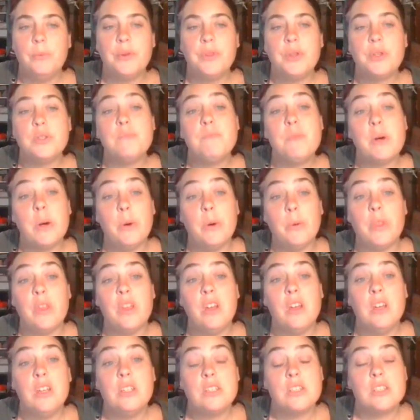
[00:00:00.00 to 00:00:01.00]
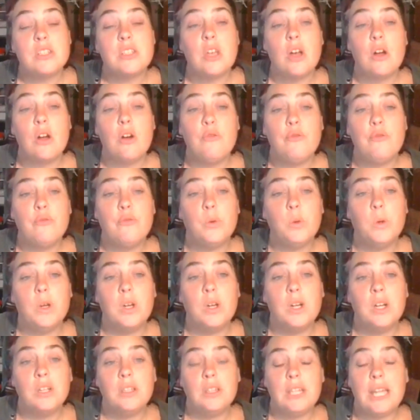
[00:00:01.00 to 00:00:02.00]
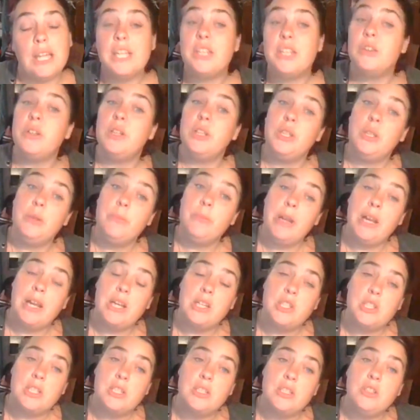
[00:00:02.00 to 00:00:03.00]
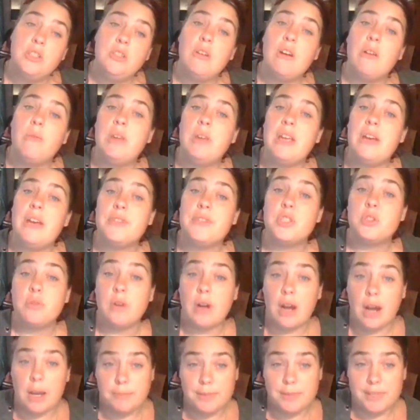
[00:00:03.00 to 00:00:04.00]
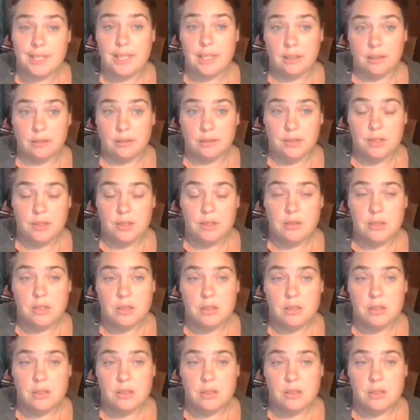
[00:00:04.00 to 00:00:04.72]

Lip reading: Well, there's both. So for like your illumination, we have a scribes guild.